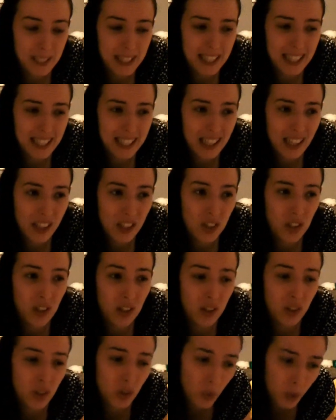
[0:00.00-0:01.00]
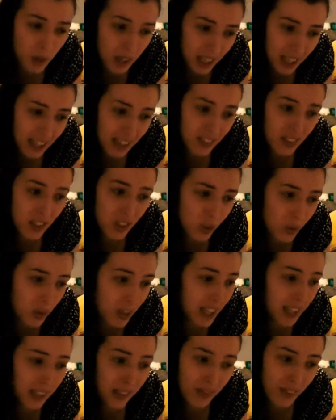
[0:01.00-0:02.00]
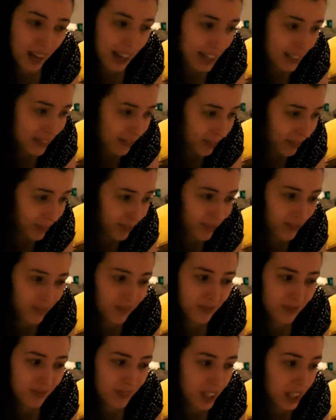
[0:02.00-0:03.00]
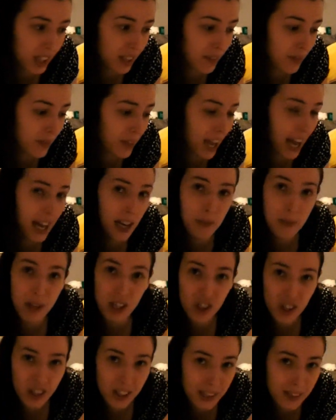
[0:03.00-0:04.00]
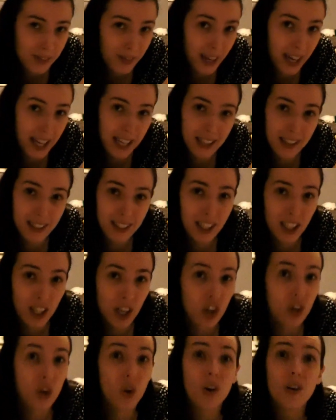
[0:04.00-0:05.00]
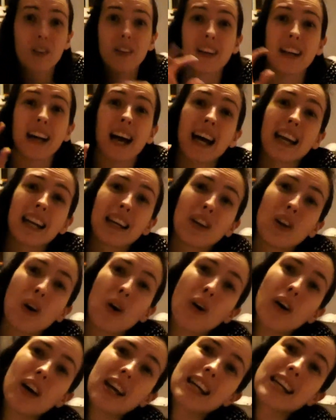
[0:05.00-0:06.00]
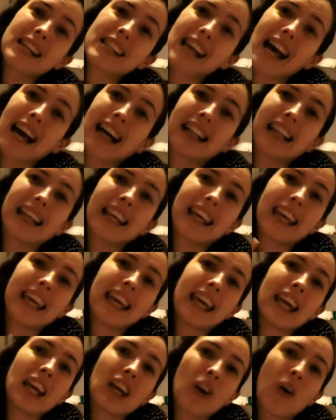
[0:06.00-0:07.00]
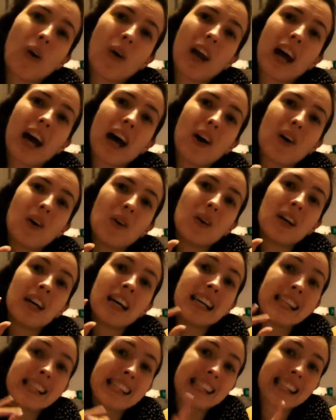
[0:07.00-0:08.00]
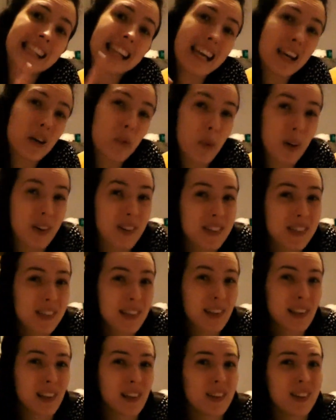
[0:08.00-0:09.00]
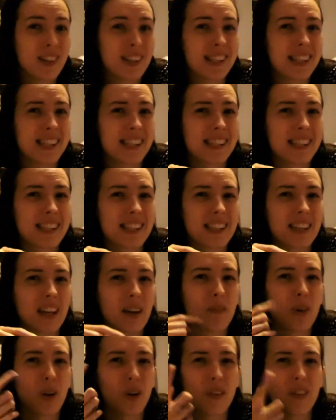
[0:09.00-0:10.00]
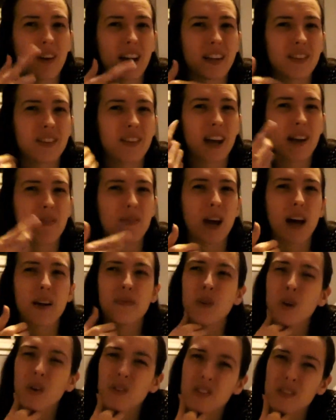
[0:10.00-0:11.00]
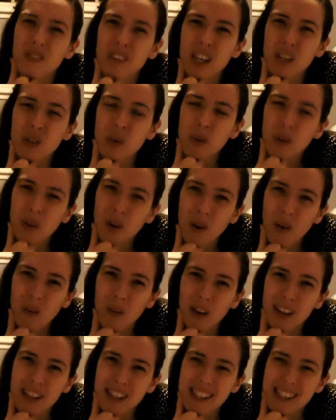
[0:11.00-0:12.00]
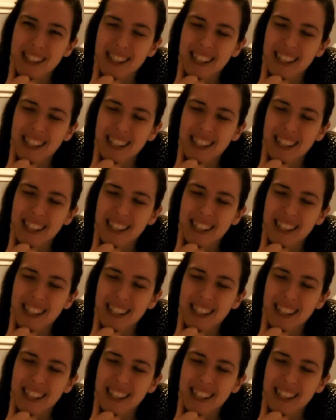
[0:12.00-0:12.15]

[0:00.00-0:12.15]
But the story is fine. The animation is fine. Not exactly keen on how Slade Wilson looks. I don't know.